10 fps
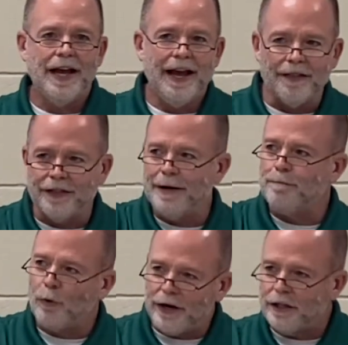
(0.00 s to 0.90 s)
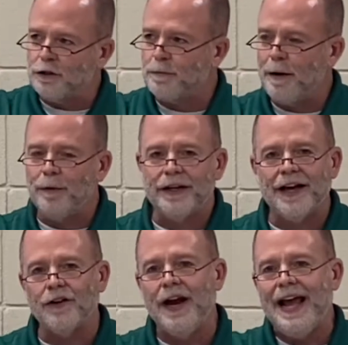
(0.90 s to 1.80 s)
and then bring those people
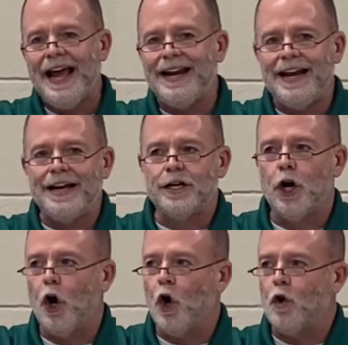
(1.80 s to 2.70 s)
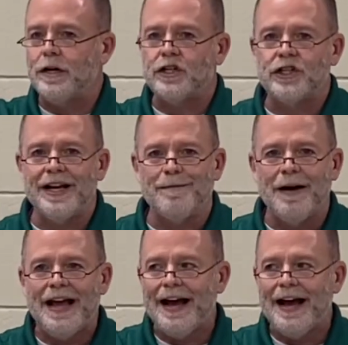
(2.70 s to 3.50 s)
together and, and encourage them.